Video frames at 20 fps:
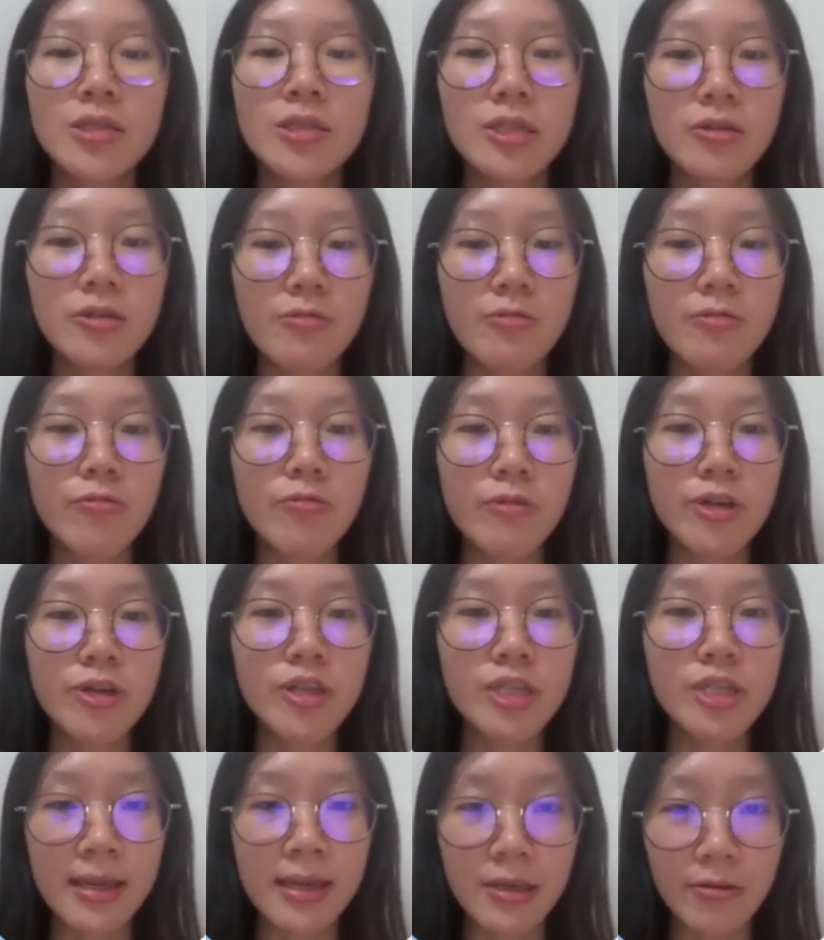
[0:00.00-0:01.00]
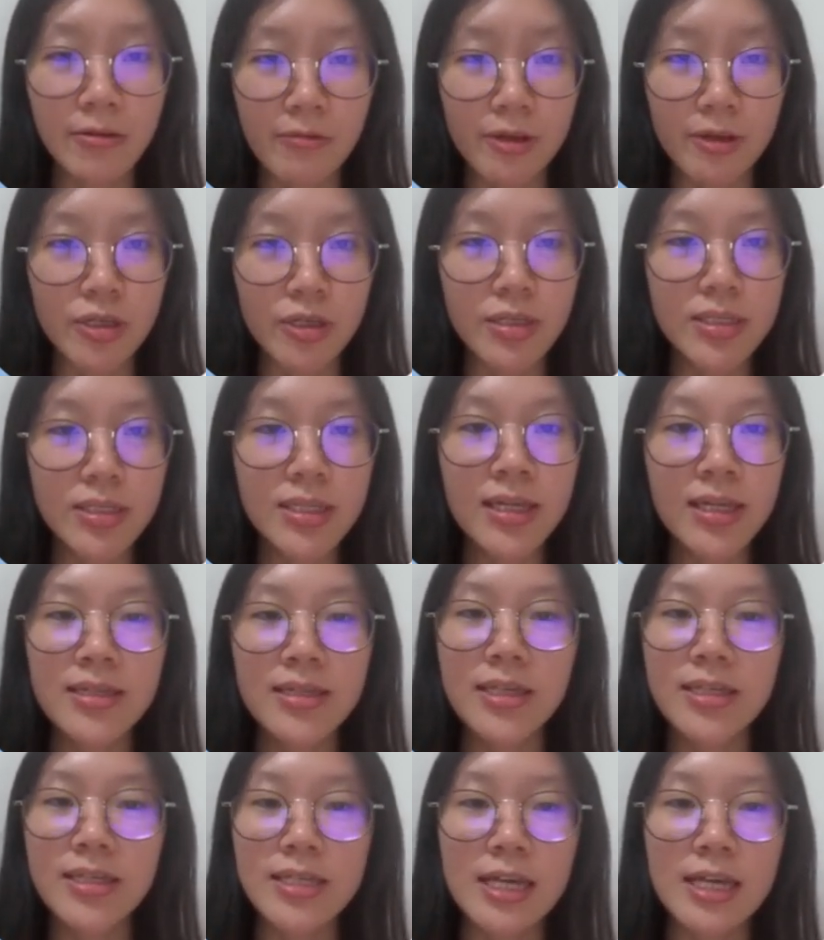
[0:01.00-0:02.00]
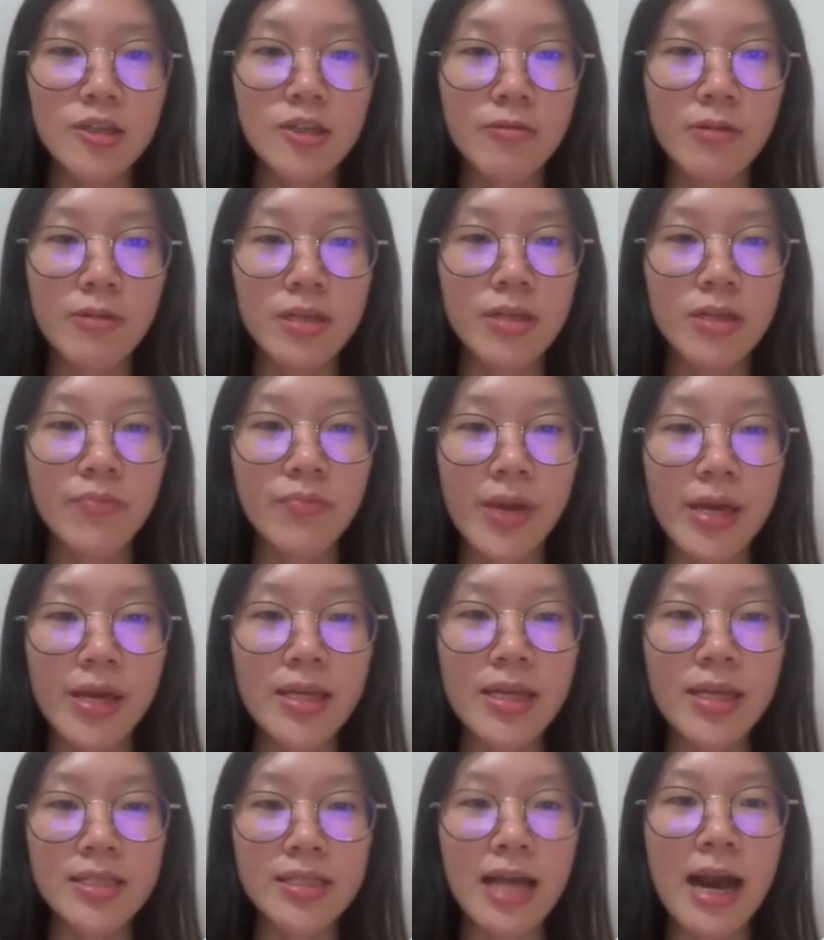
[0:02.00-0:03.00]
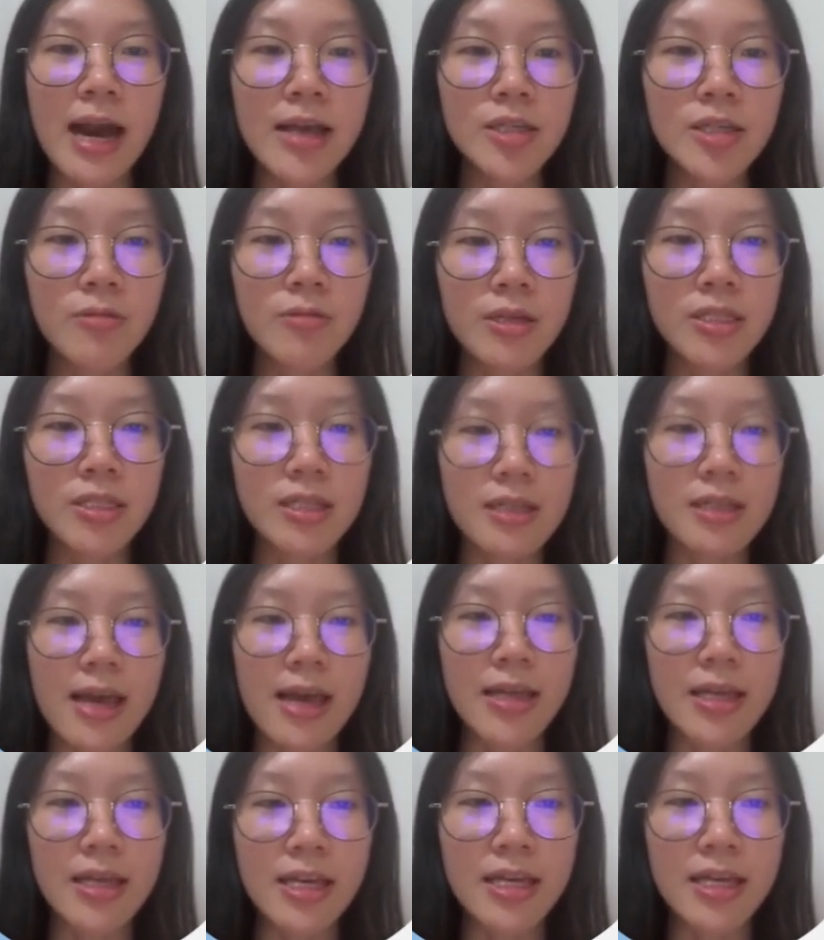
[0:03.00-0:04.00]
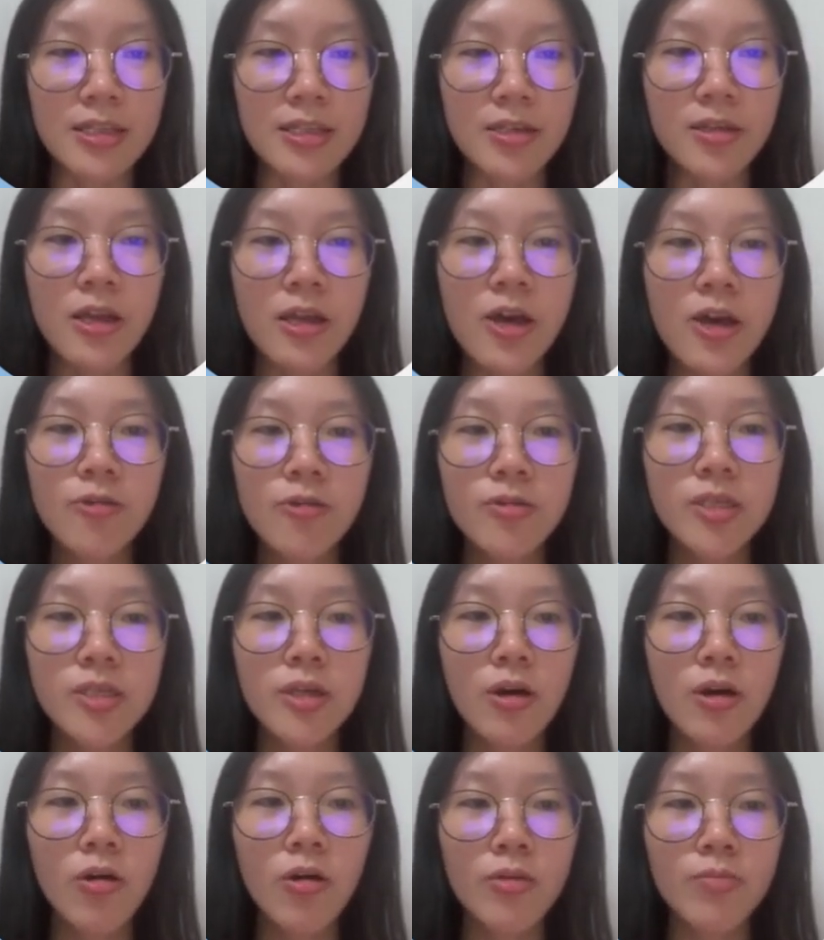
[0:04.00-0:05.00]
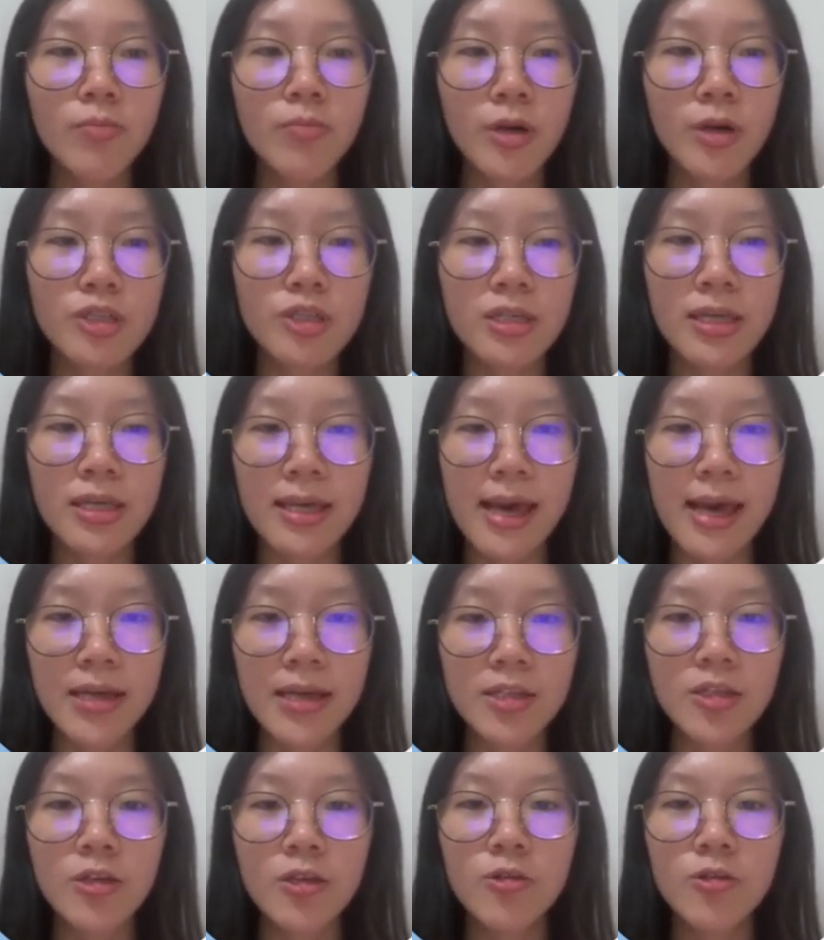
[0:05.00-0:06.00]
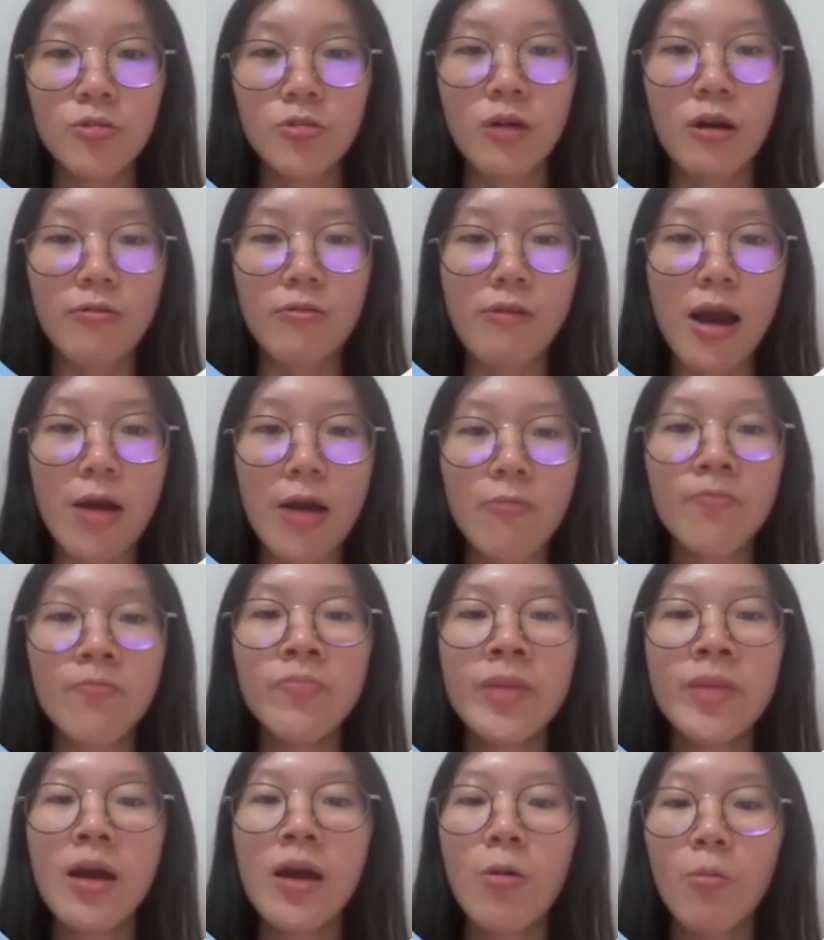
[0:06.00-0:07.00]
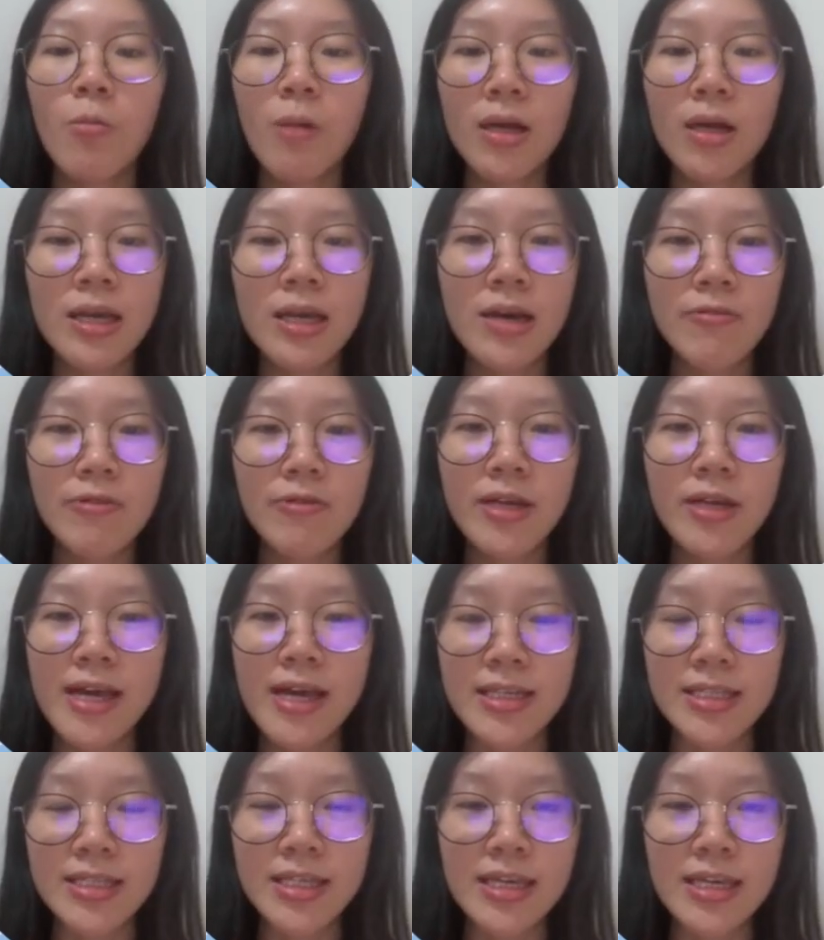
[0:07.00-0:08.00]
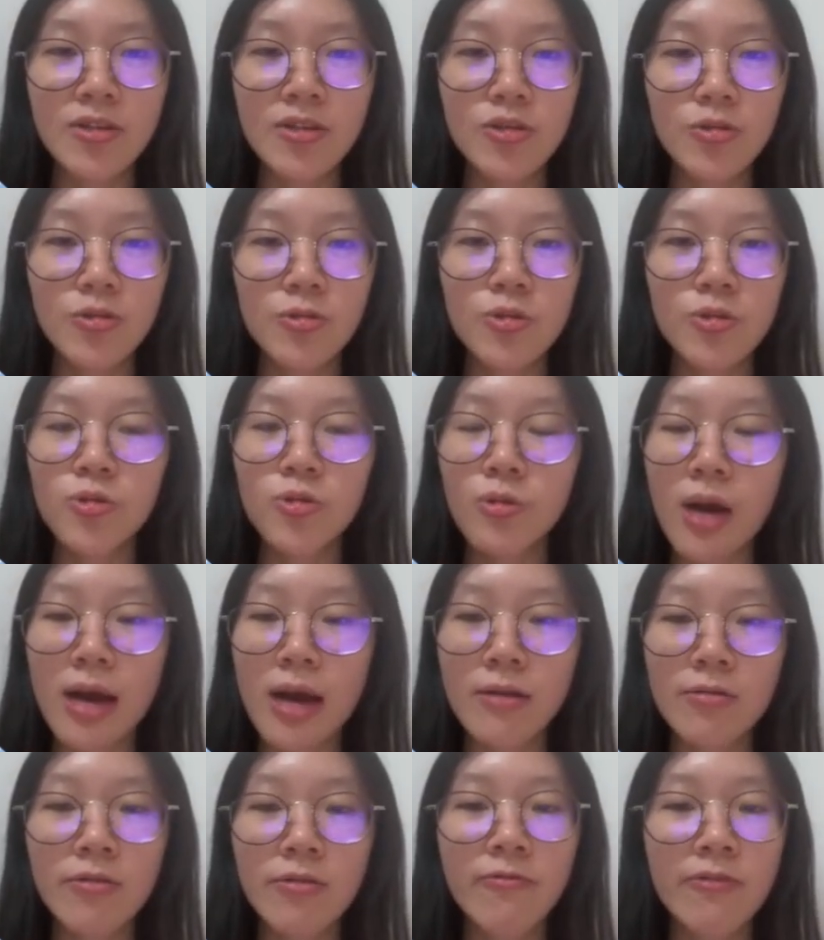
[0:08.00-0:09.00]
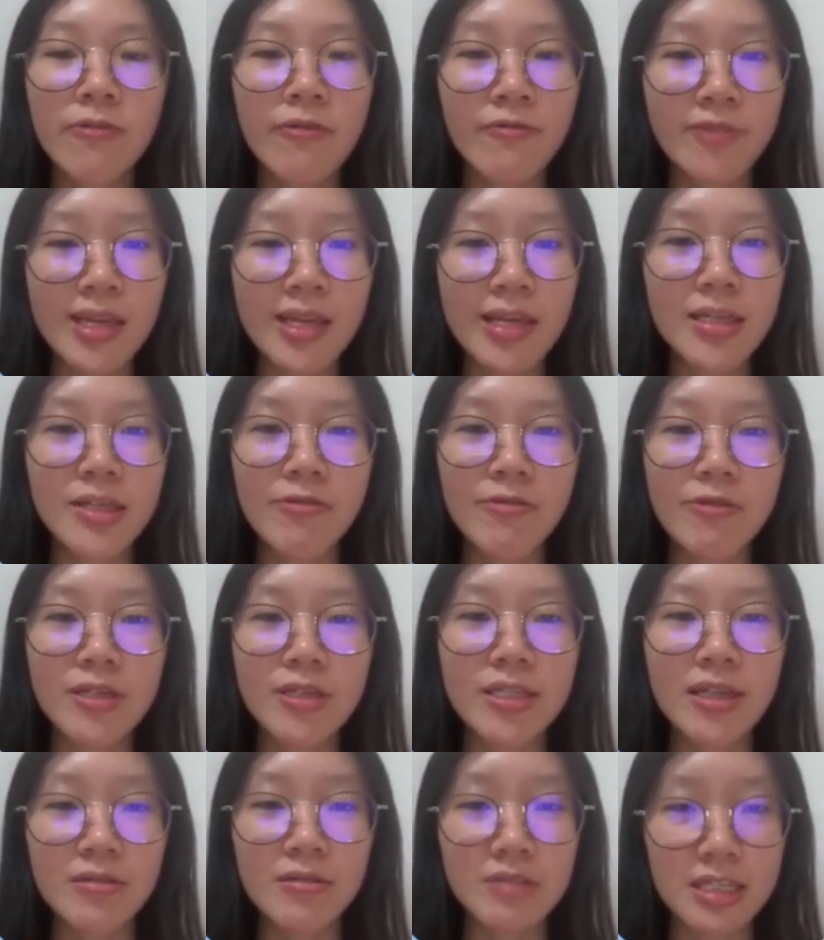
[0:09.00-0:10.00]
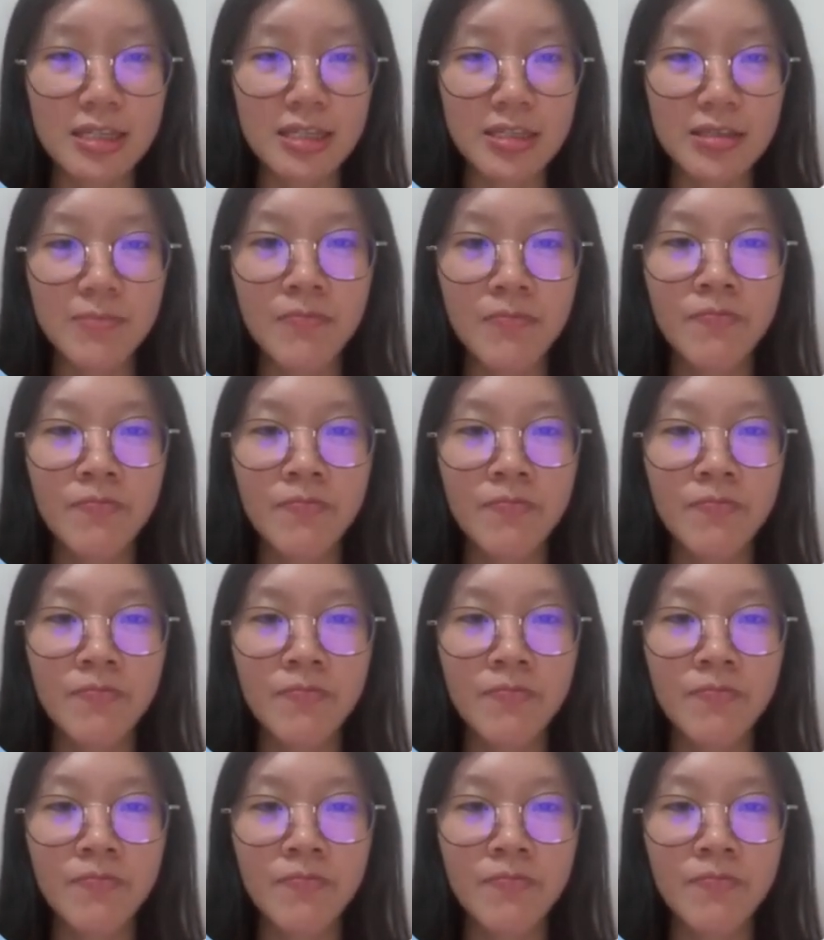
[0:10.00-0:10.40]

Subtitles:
During regenerations, the saturated bed is isolated and heated using hot purge gas to around 180 to 250 degrees Celsius.